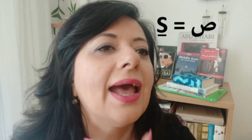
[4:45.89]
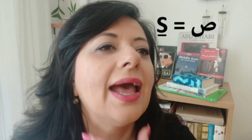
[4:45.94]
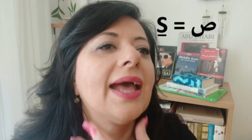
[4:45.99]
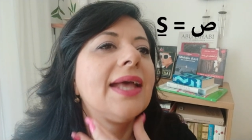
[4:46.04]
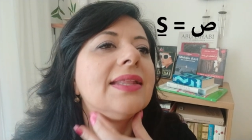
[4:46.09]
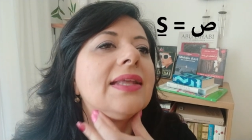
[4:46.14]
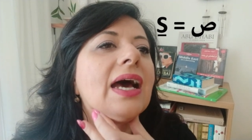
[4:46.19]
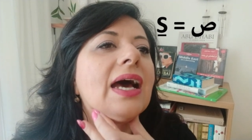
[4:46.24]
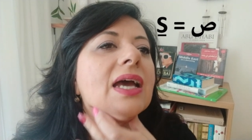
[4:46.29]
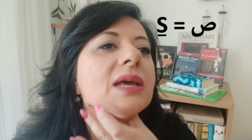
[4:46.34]

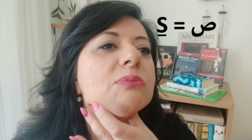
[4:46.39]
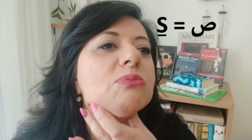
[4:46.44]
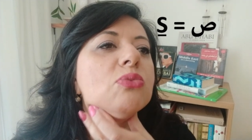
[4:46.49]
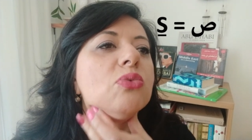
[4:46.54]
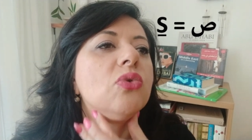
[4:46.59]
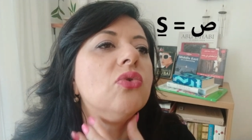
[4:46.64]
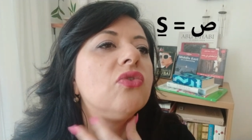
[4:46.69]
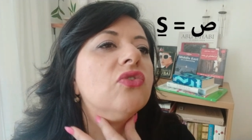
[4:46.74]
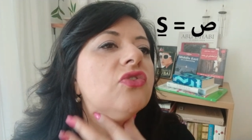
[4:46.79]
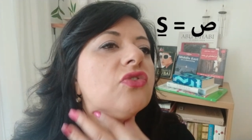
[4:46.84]
And I
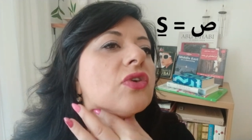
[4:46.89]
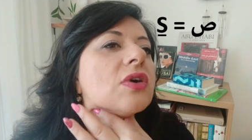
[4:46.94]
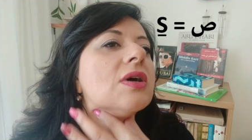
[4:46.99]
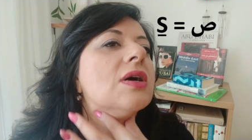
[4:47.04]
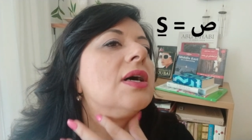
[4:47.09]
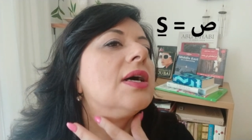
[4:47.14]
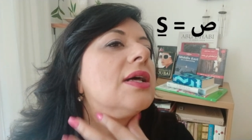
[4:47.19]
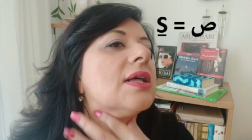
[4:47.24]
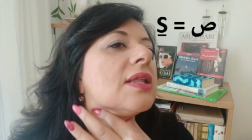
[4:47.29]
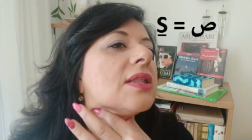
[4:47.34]
move
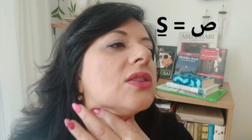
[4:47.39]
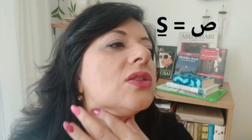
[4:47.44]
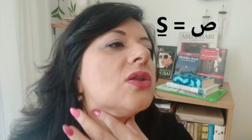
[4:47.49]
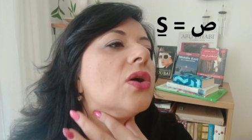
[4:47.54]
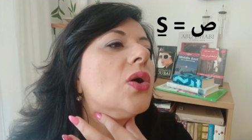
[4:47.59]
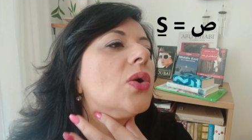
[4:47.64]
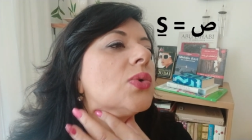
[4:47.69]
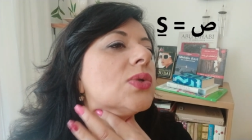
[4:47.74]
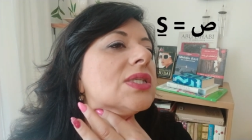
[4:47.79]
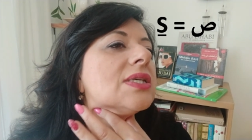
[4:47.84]

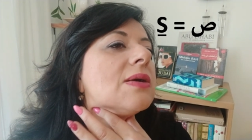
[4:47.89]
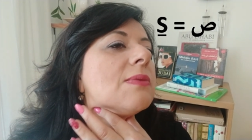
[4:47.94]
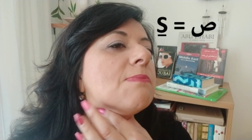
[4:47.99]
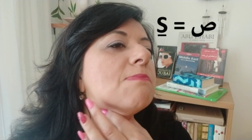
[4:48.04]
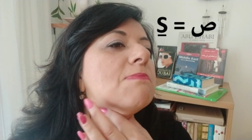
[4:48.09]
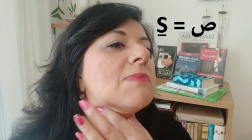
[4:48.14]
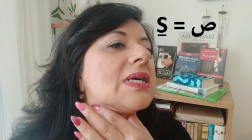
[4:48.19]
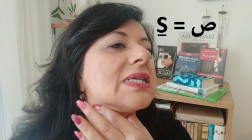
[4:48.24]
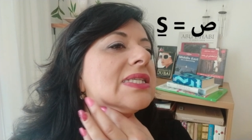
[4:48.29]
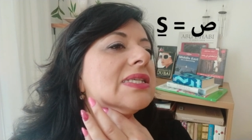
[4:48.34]
those
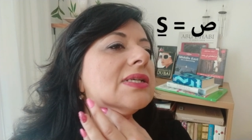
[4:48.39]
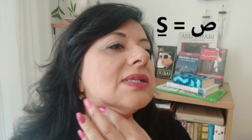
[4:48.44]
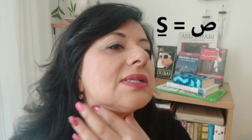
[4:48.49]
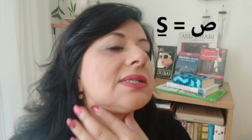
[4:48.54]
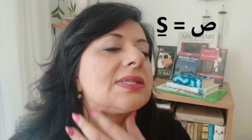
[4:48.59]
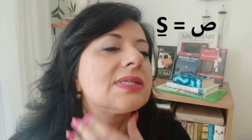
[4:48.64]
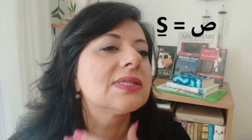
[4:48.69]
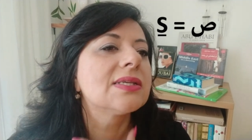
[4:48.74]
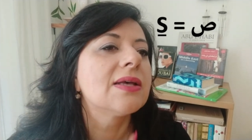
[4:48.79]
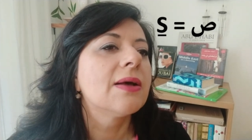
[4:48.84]

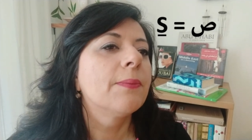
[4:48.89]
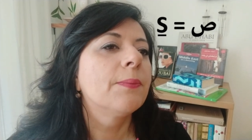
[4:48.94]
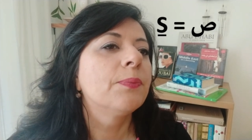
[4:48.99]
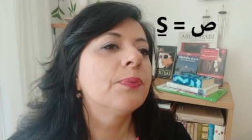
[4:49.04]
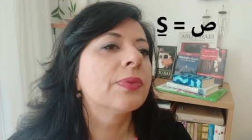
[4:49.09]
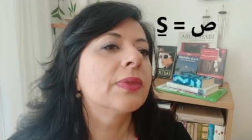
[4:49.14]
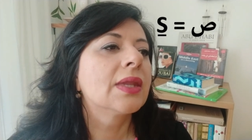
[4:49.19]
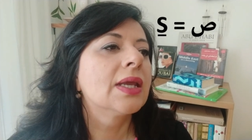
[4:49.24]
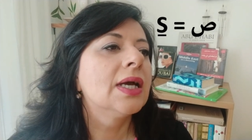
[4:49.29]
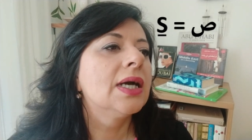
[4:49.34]
muscles.
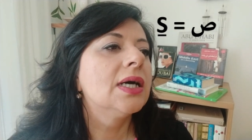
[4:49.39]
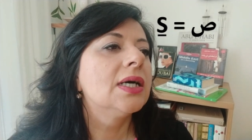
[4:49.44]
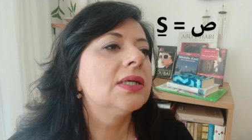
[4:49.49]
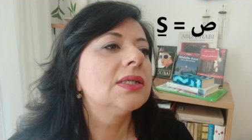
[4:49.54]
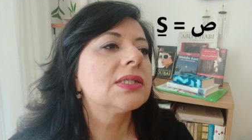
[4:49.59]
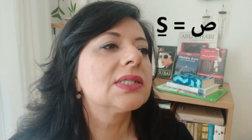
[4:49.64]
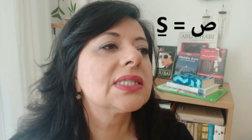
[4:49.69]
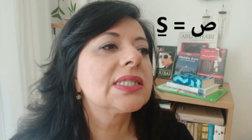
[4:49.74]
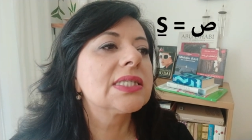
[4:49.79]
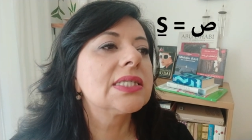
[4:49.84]

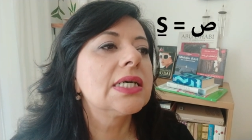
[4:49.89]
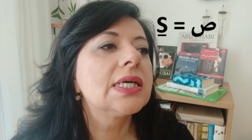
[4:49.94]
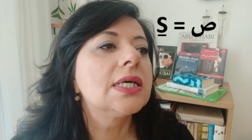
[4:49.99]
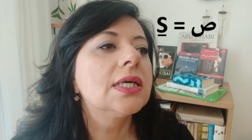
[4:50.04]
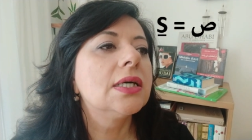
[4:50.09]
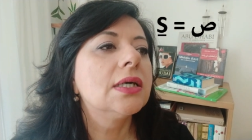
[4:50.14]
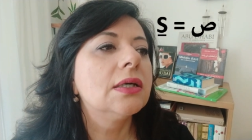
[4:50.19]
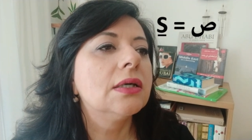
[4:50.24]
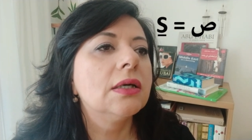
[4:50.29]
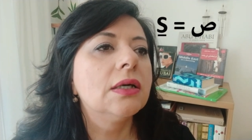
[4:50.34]
S,
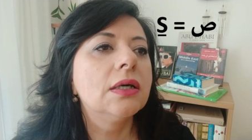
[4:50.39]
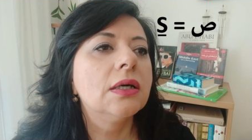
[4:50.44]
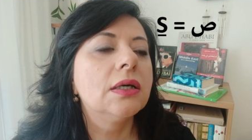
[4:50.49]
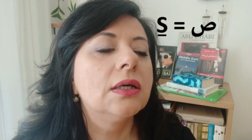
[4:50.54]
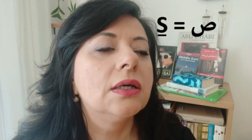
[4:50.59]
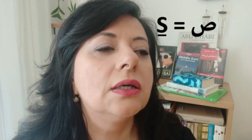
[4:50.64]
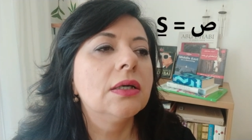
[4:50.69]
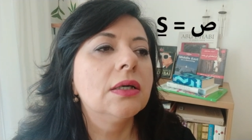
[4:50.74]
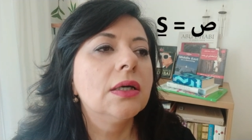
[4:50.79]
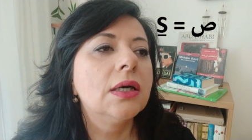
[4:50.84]

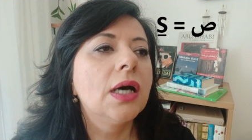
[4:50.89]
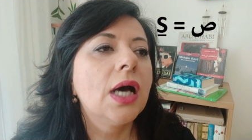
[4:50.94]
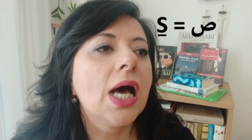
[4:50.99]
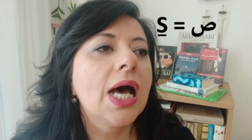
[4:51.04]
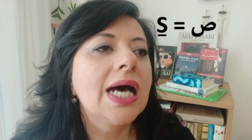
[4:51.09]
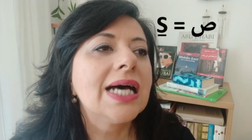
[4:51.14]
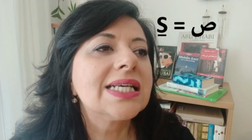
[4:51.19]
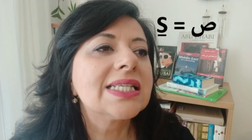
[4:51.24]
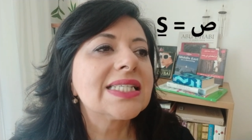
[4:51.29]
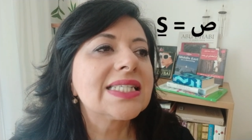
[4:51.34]

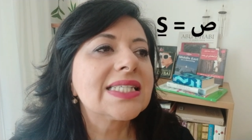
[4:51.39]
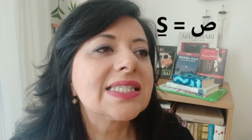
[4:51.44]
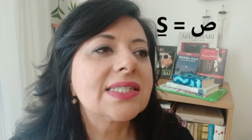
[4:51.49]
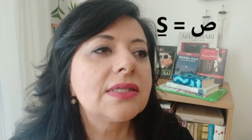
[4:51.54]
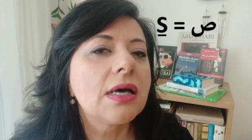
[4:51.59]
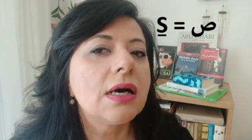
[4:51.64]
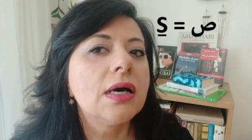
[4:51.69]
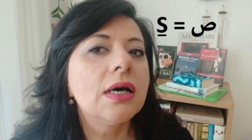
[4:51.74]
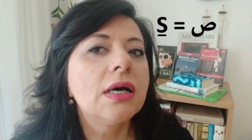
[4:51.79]
S,